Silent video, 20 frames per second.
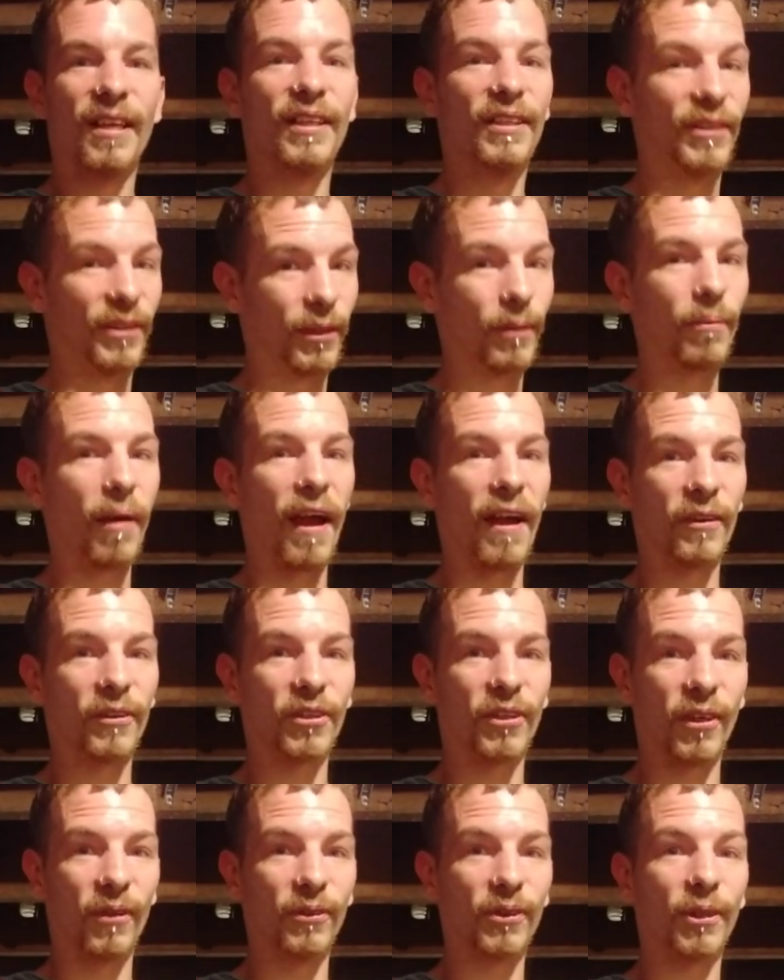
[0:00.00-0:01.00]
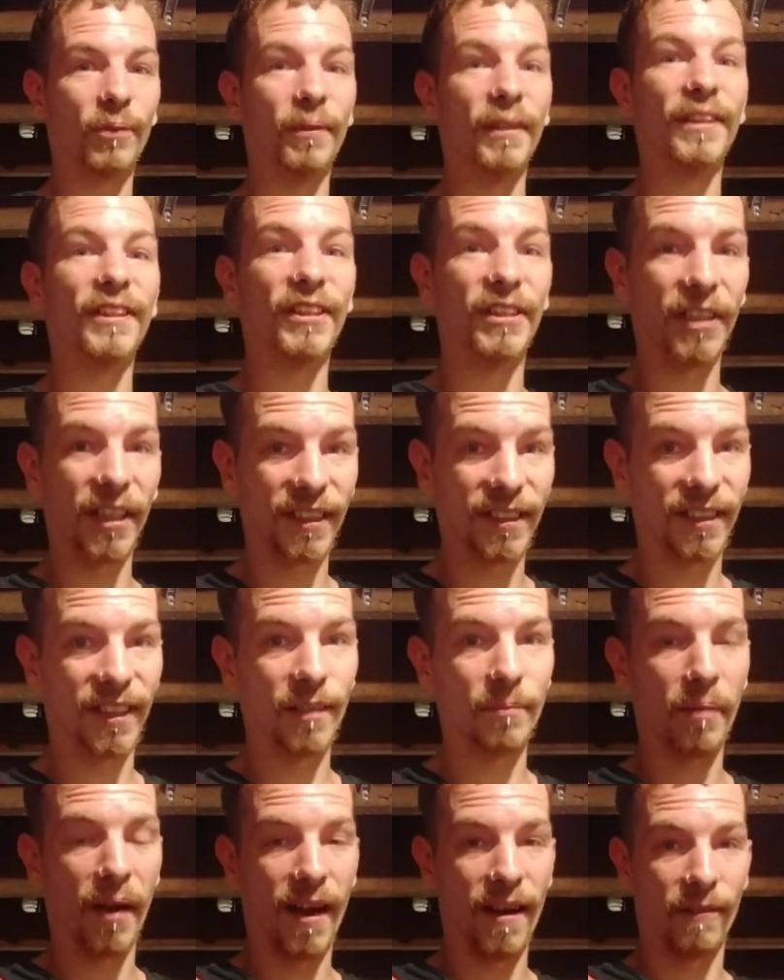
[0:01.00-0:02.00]
your milestone should be 60
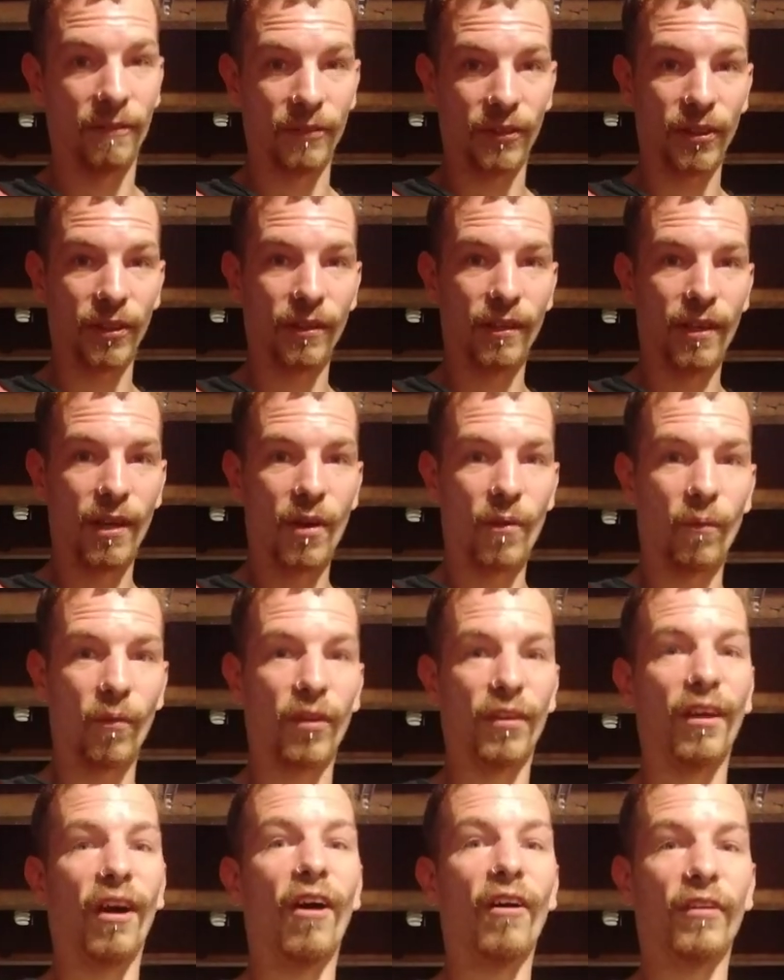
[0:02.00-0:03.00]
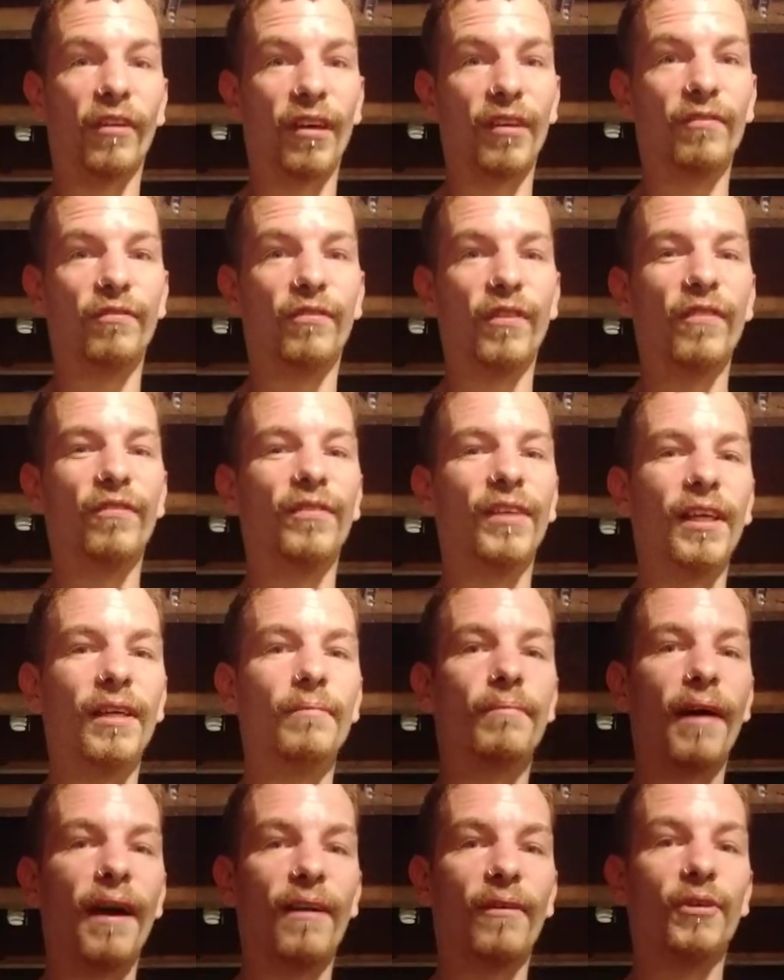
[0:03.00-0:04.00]
pounds with a 115
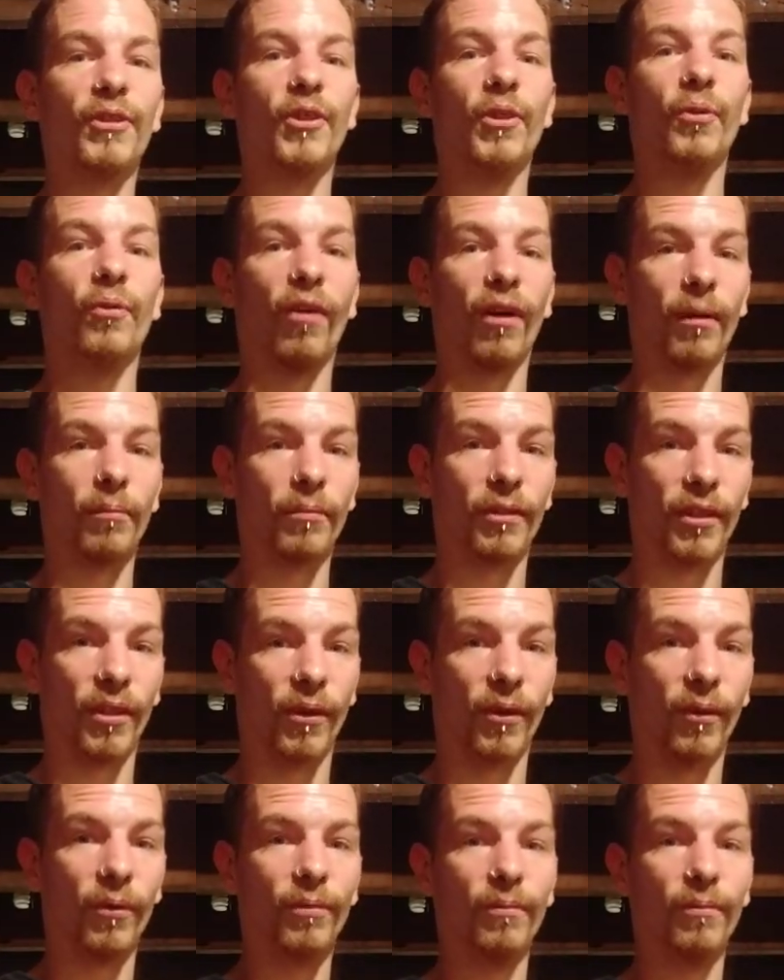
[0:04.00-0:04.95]
pound 2 arm curl.